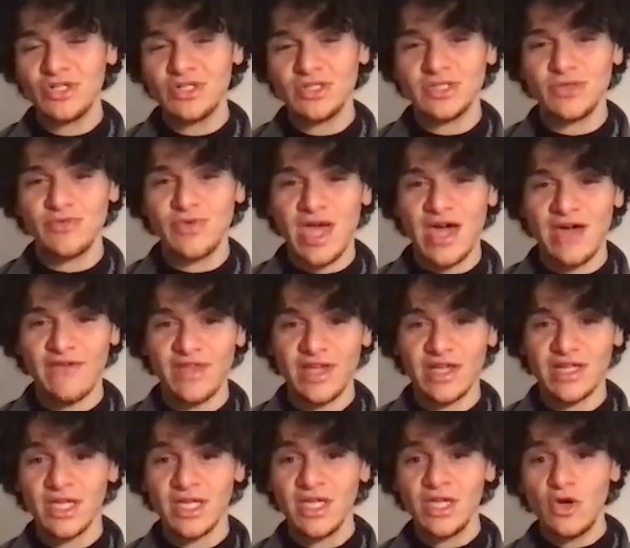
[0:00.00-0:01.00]
So we have
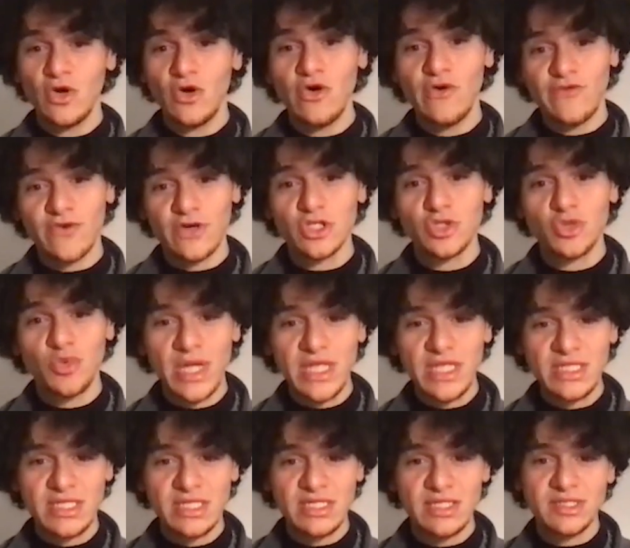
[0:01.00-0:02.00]
like over
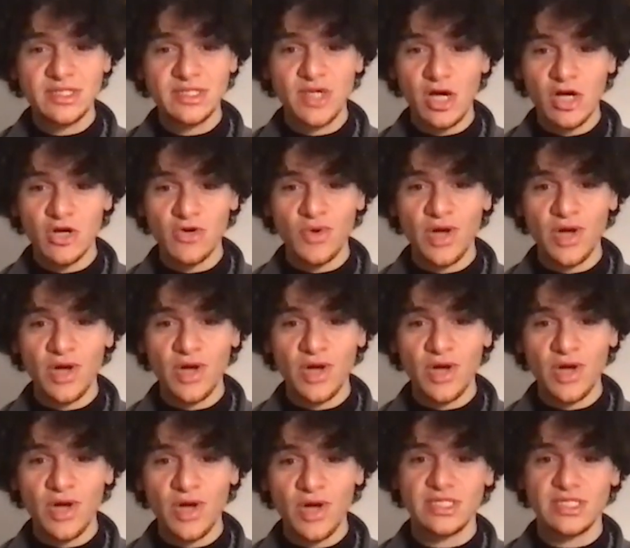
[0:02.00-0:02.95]
20 songwriters,